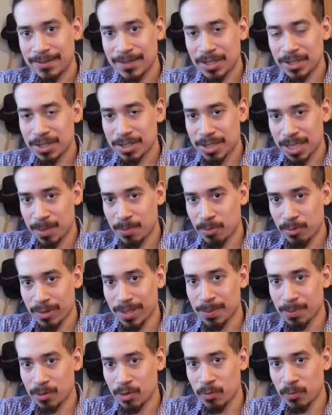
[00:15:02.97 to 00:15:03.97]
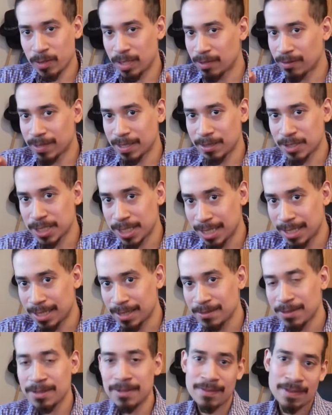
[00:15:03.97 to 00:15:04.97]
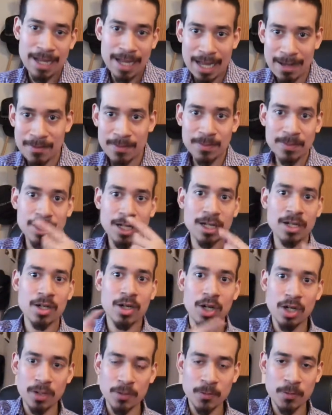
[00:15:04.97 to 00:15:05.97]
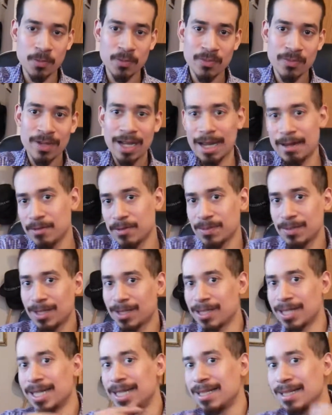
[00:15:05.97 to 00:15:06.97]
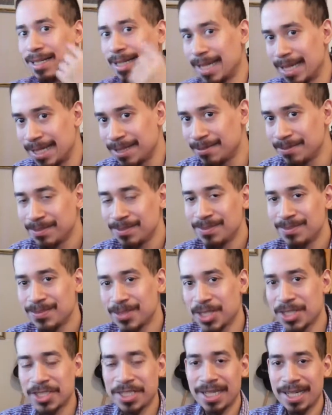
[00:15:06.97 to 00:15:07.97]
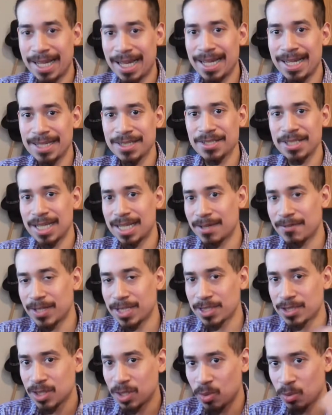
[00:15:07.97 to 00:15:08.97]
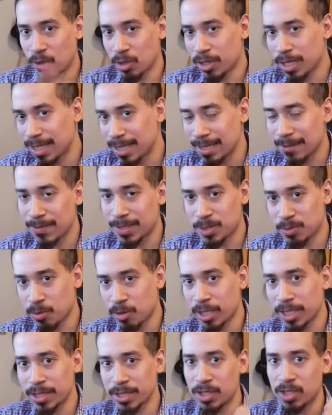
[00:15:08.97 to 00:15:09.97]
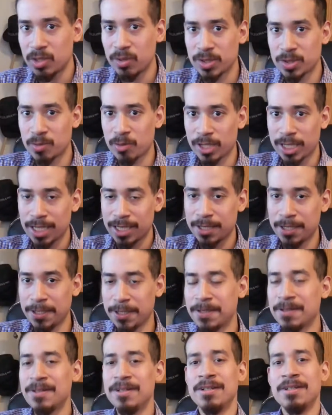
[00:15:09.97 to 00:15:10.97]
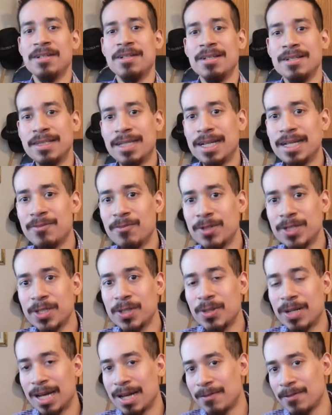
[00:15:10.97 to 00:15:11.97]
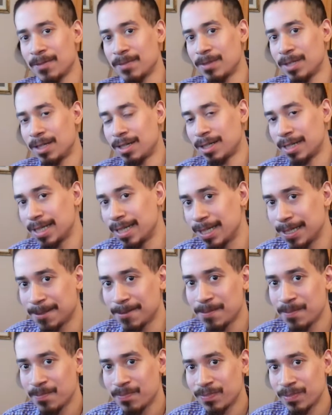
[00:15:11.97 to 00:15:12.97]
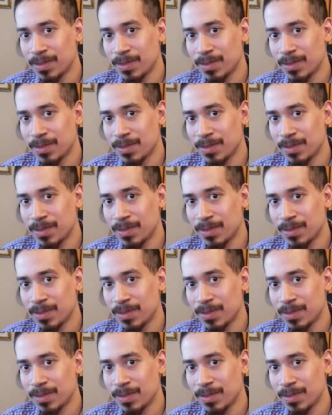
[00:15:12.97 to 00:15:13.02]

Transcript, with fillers: if there's a temporary profile. there's not, have him log off, have him log in again just in case. And if it's still working, if it's working, you know it's working good. Then when you have him log in,